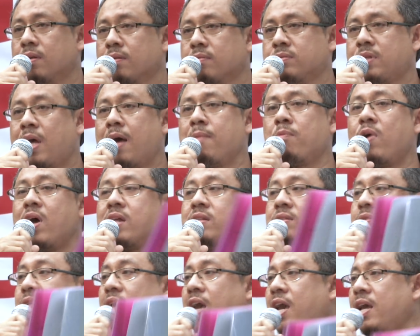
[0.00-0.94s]
Someone
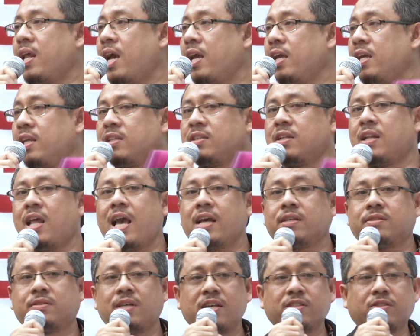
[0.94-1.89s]
said that it's in the
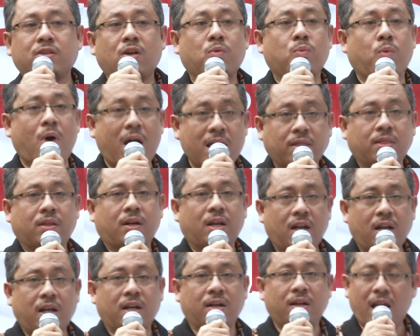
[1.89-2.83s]
excess of 1
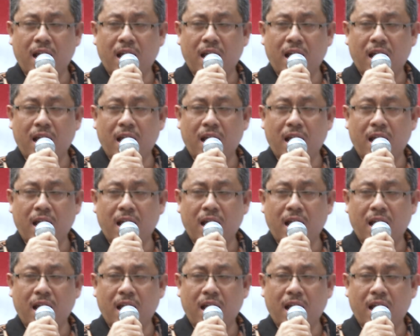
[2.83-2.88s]
trillion.